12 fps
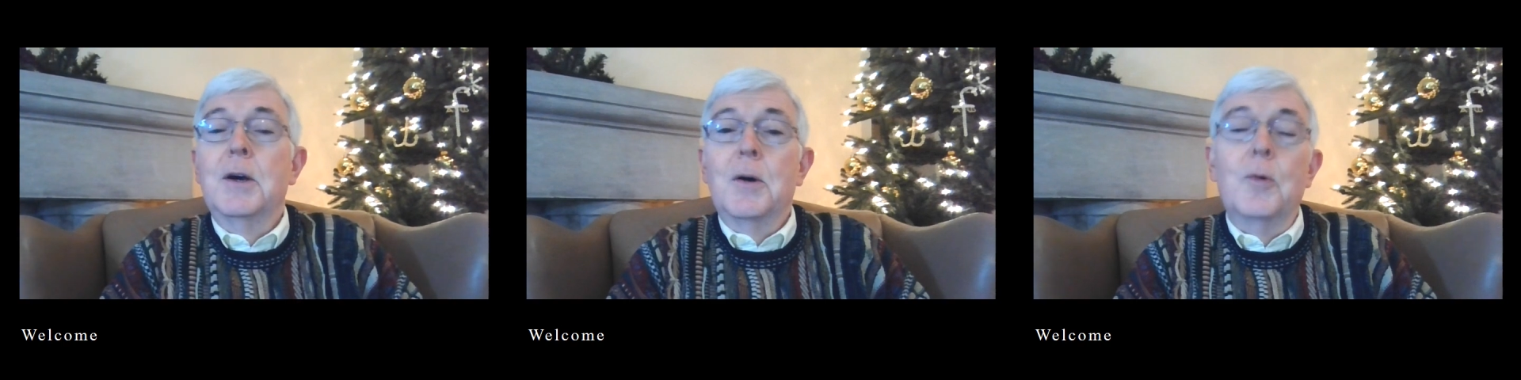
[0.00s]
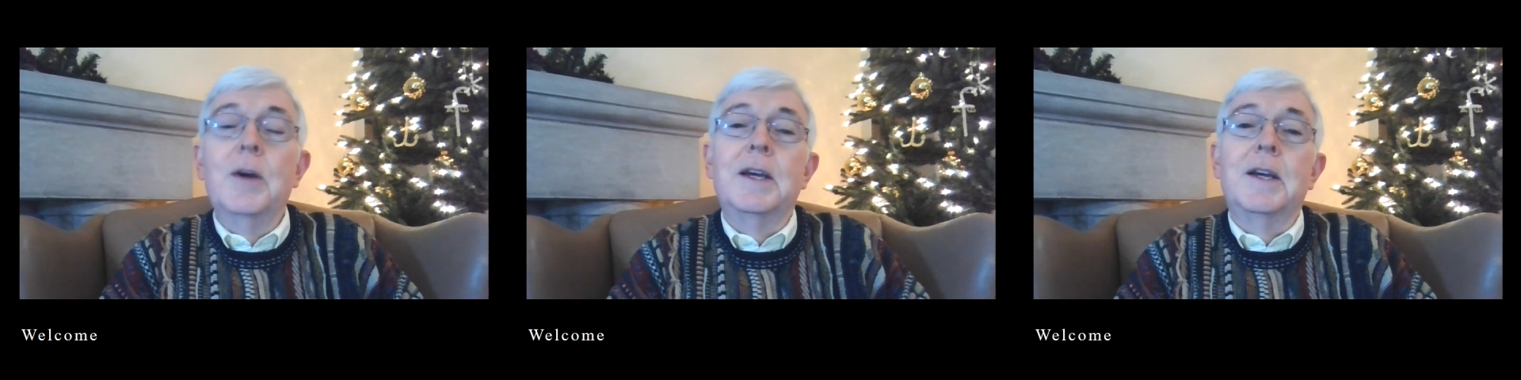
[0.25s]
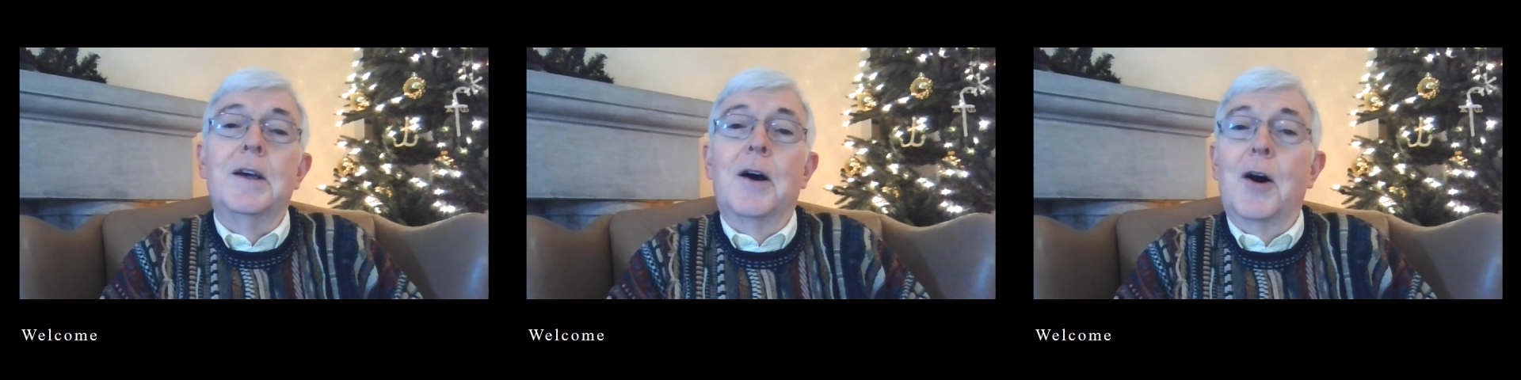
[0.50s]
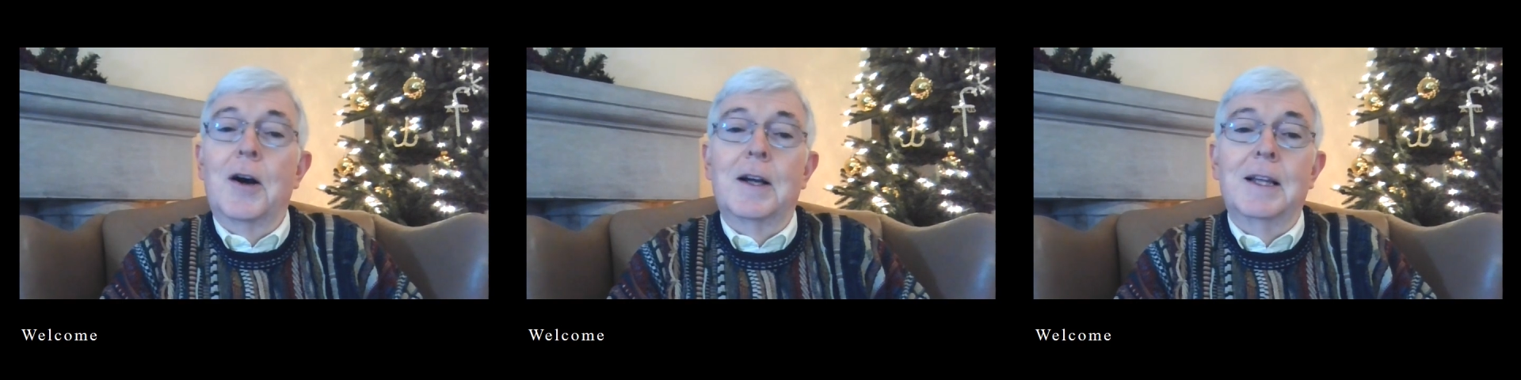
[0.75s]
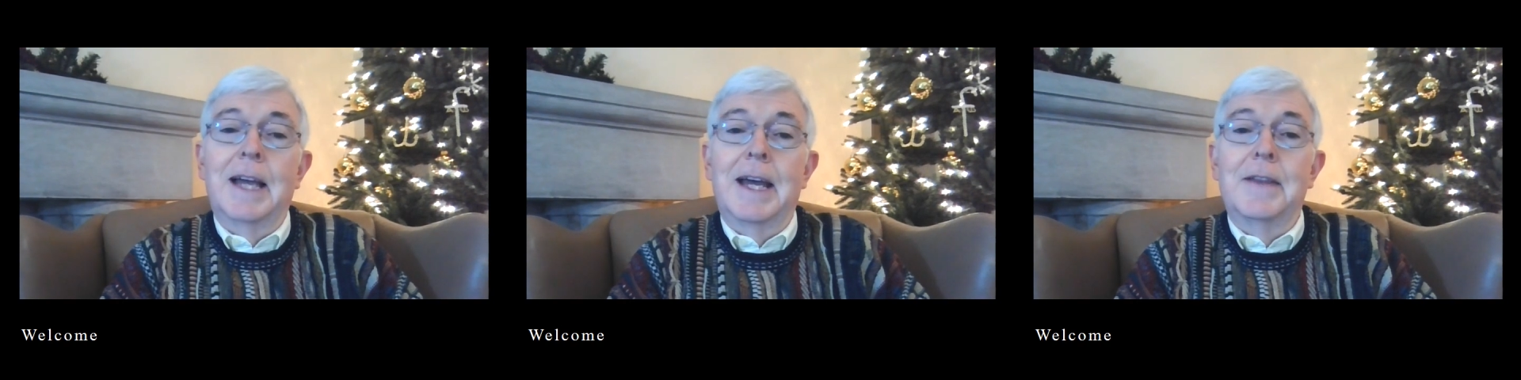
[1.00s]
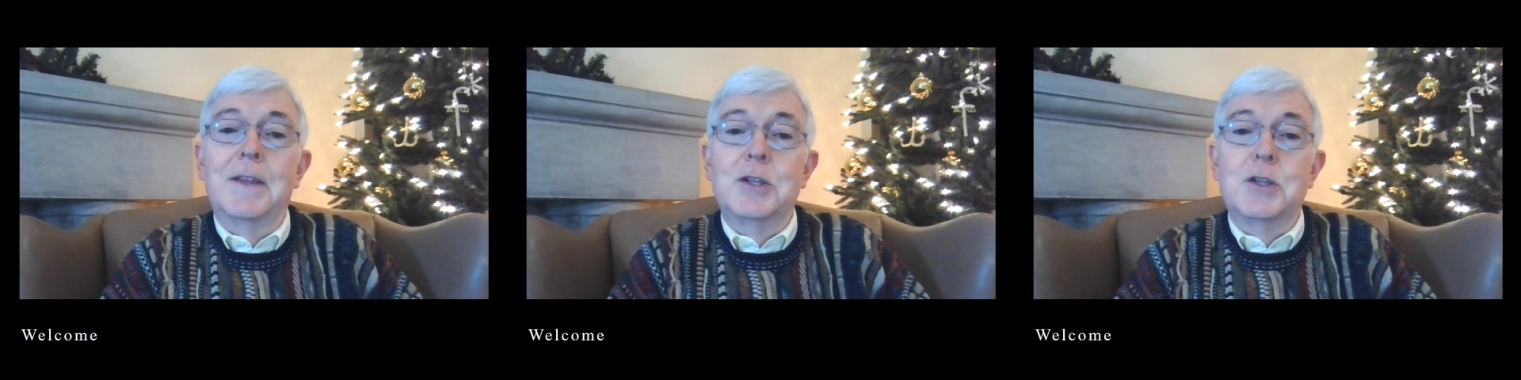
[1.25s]
We are
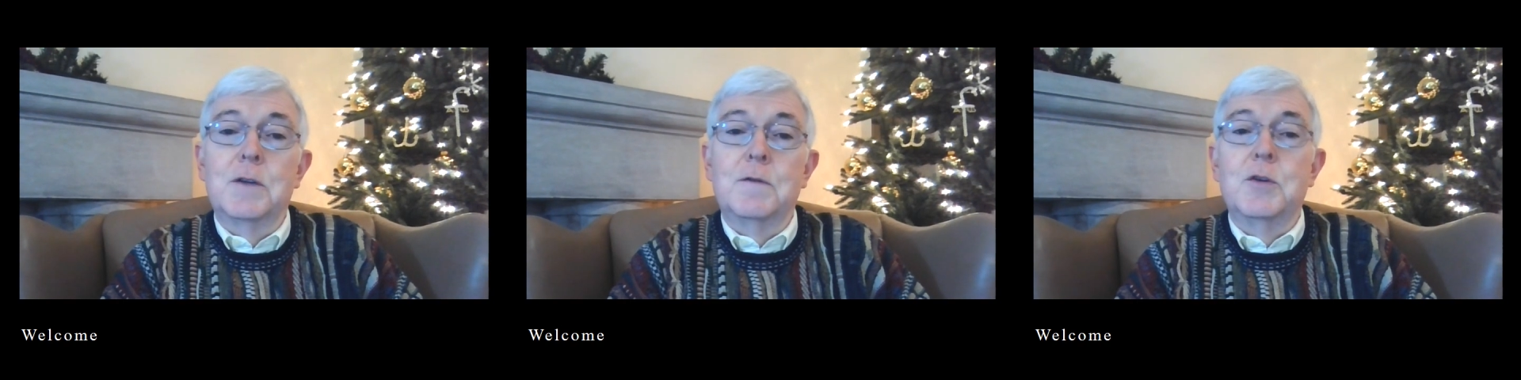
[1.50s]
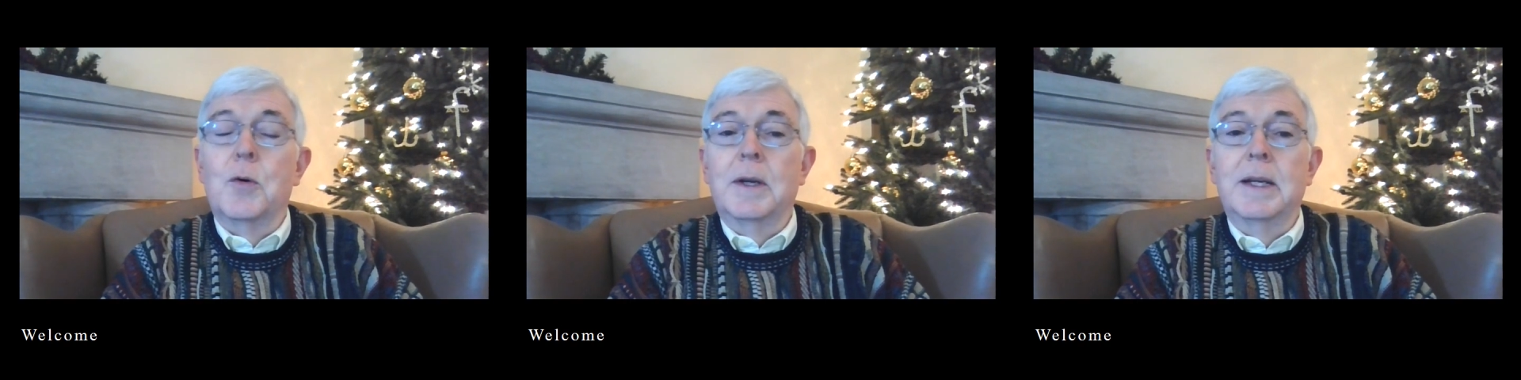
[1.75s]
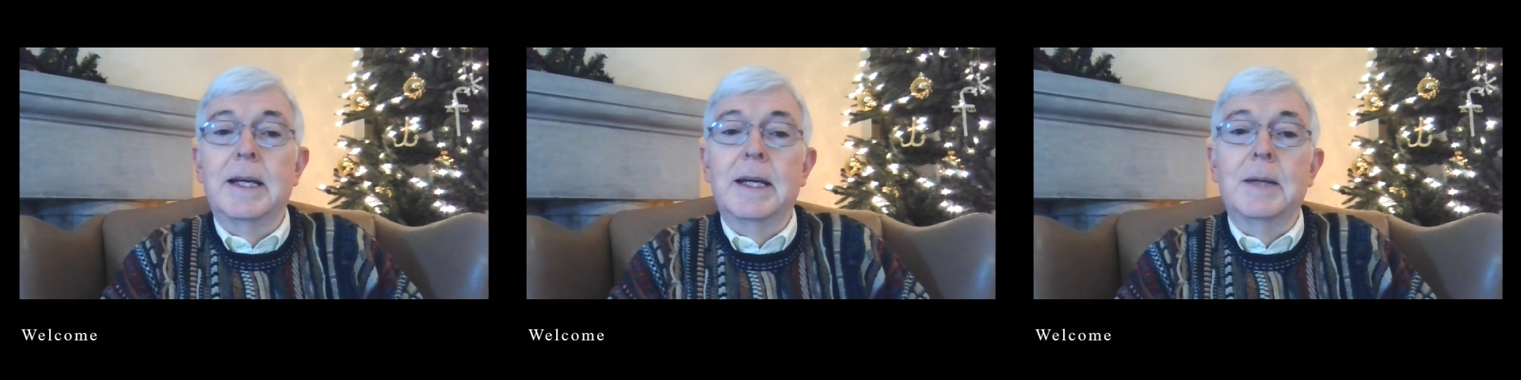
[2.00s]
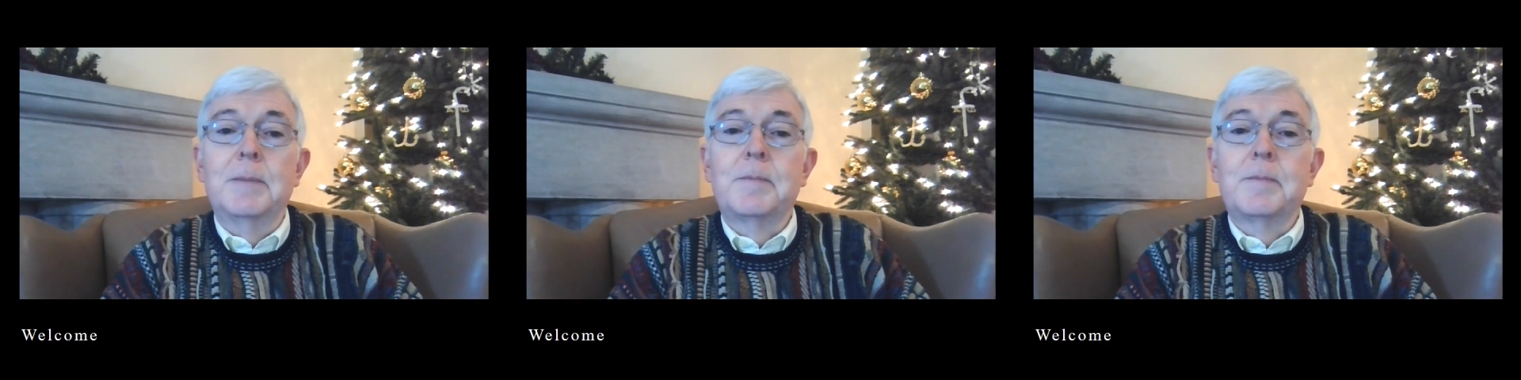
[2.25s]
glad that you've joined in.